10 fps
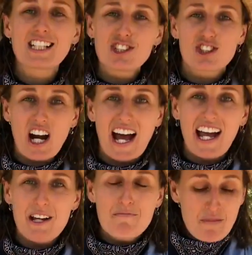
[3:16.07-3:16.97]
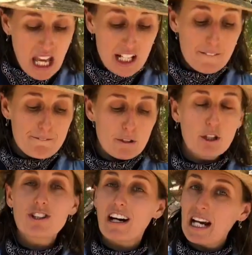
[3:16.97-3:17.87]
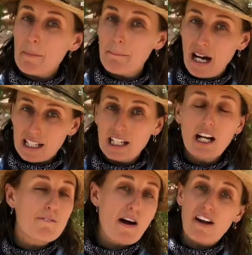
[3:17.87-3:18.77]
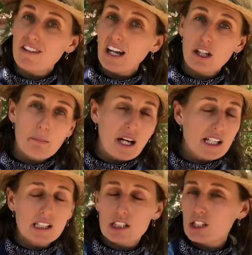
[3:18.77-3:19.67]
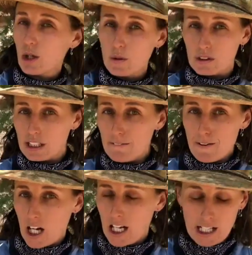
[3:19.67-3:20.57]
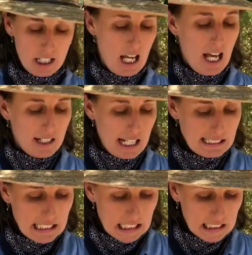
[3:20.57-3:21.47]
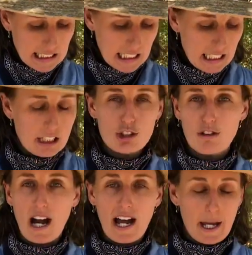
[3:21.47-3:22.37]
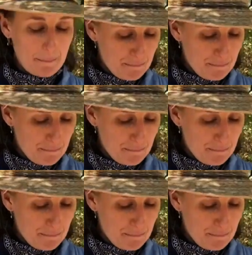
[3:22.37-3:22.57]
and dry in a food grade bucket. A 5-gallon bucket is totally fine, nice and clean and dry.